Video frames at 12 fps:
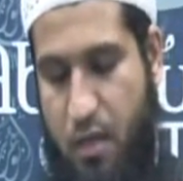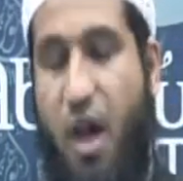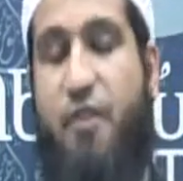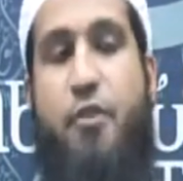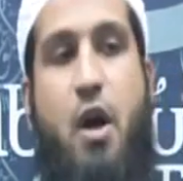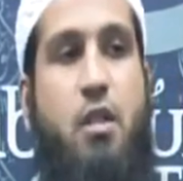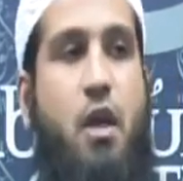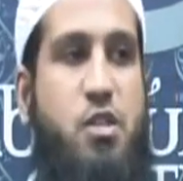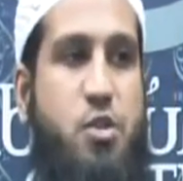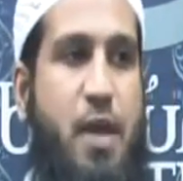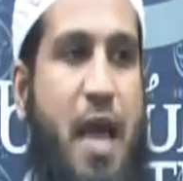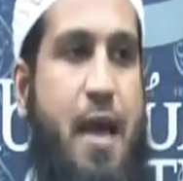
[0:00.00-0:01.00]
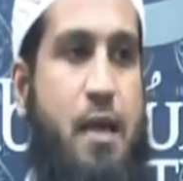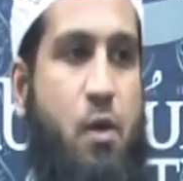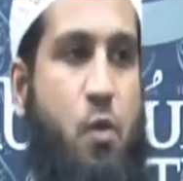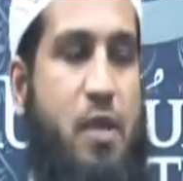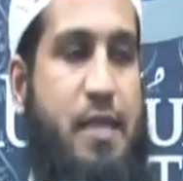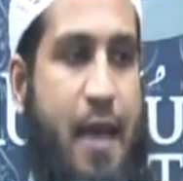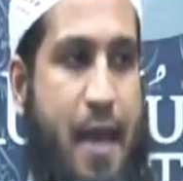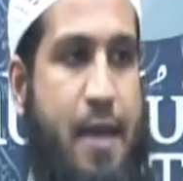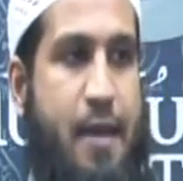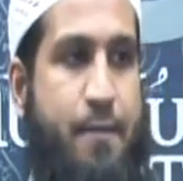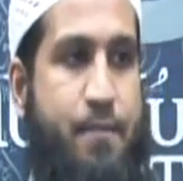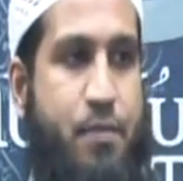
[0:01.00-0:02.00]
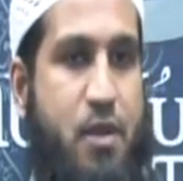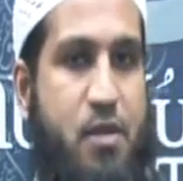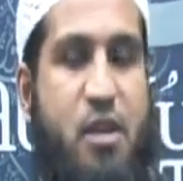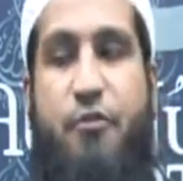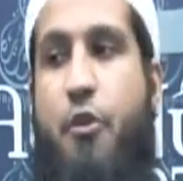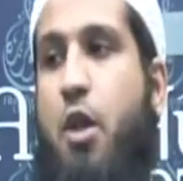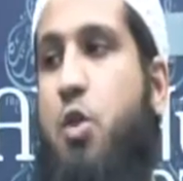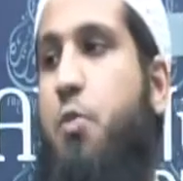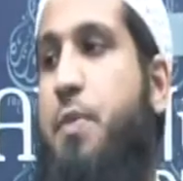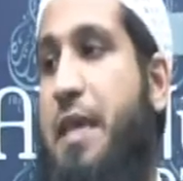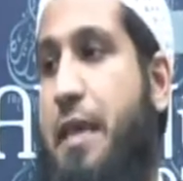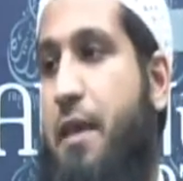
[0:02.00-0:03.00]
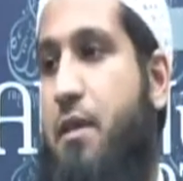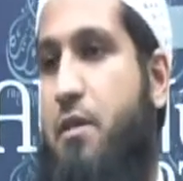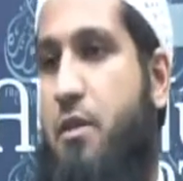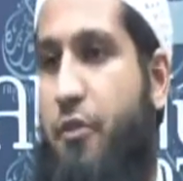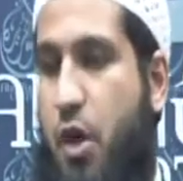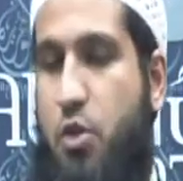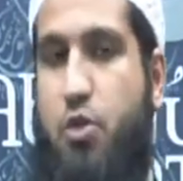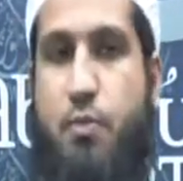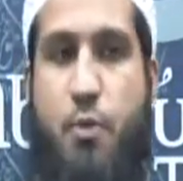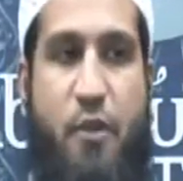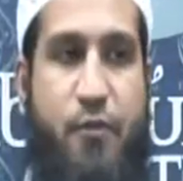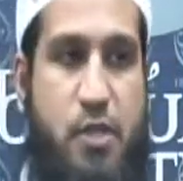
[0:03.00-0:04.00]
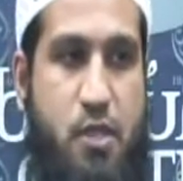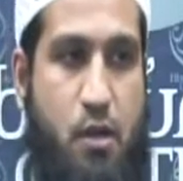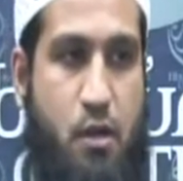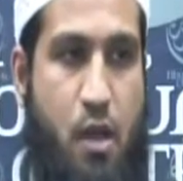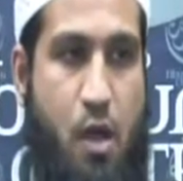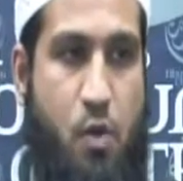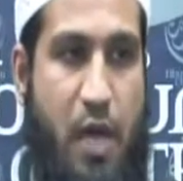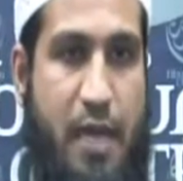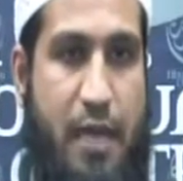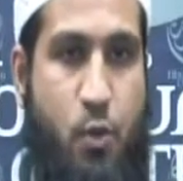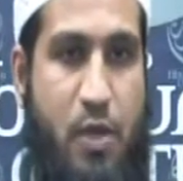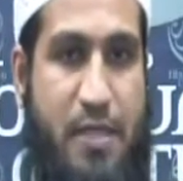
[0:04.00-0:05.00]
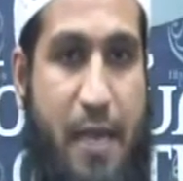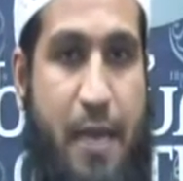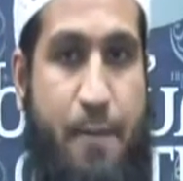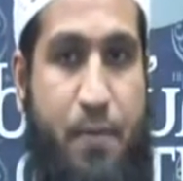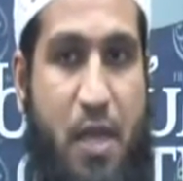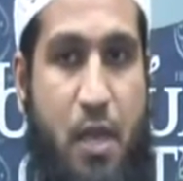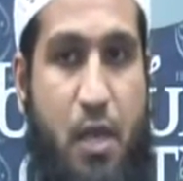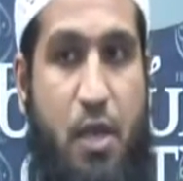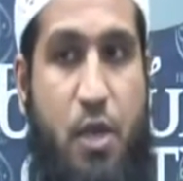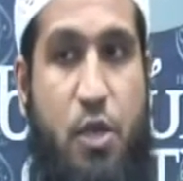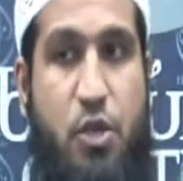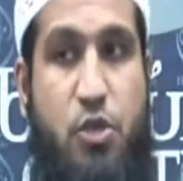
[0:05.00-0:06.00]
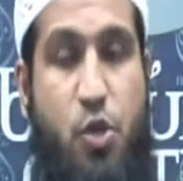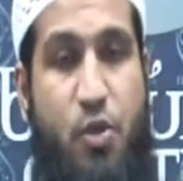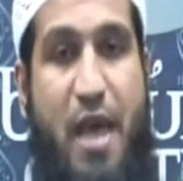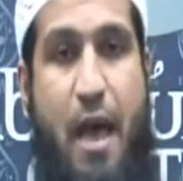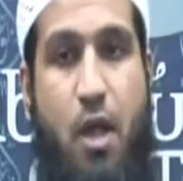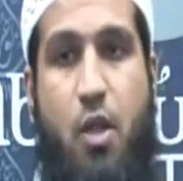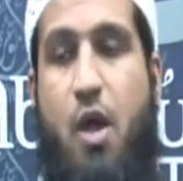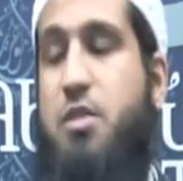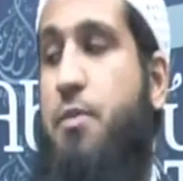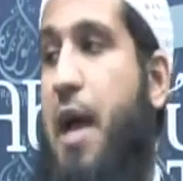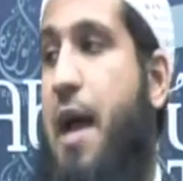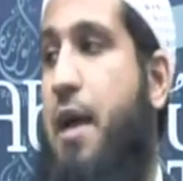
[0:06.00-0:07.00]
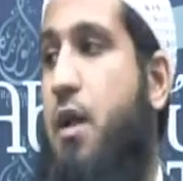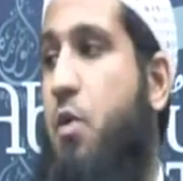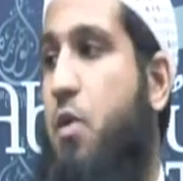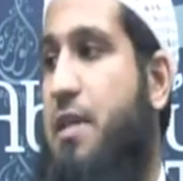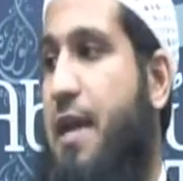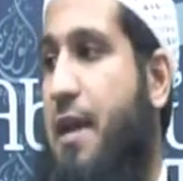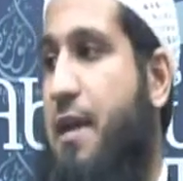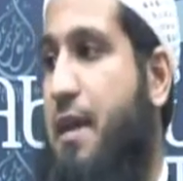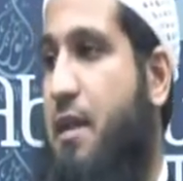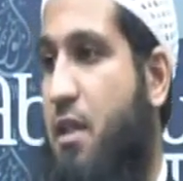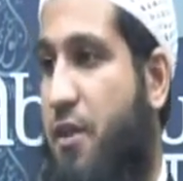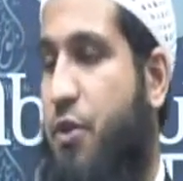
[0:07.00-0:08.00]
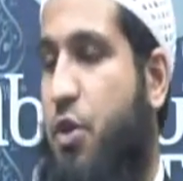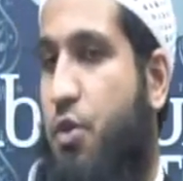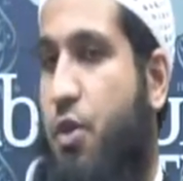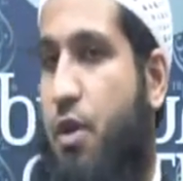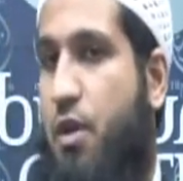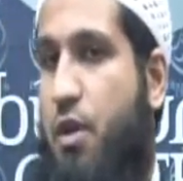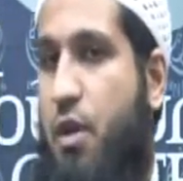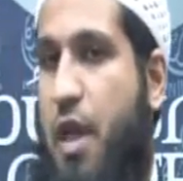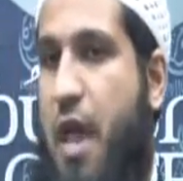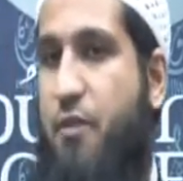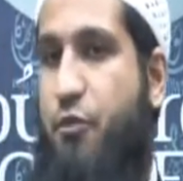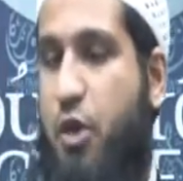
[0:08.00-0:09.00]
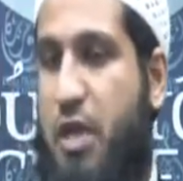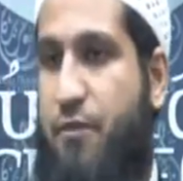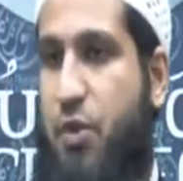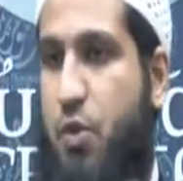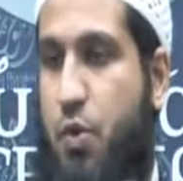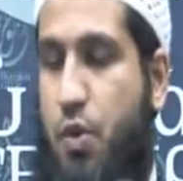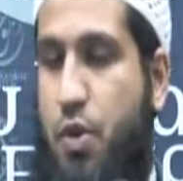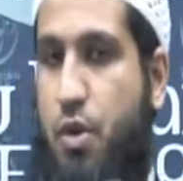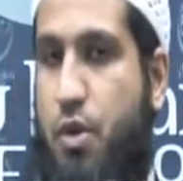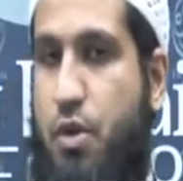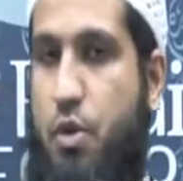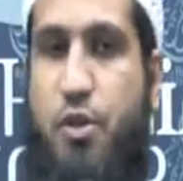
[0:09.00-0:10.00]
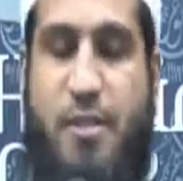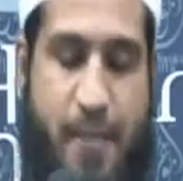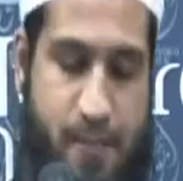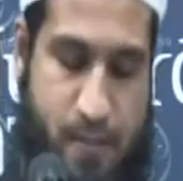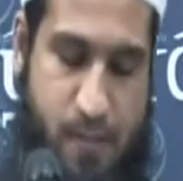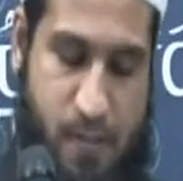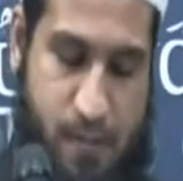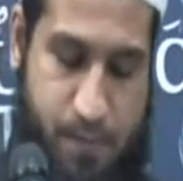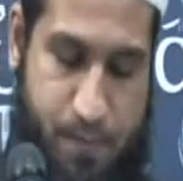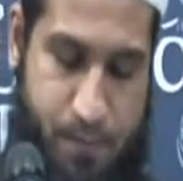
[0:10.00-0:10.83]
love Allah subhanahu wa ta'ala, then follow me, follow the Prophet sallallahu alayhi wa sallam, so that Allah subhanahu wa ta'ala can love you and forgive you your sins."